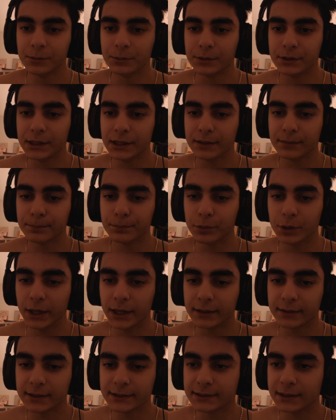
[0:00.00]
It didn't
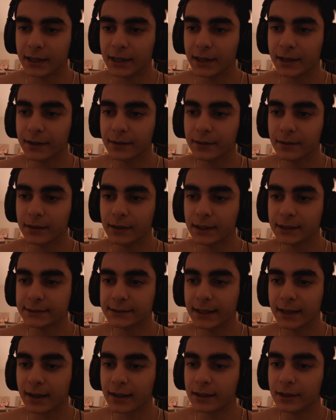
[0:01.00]
break this high
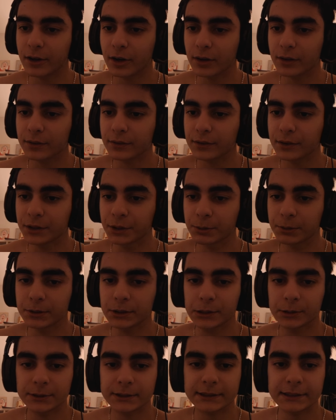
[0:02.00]
exactly on
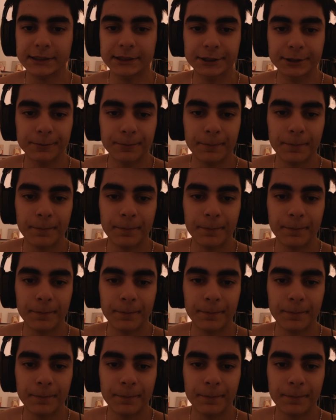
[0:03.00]
EURUSD.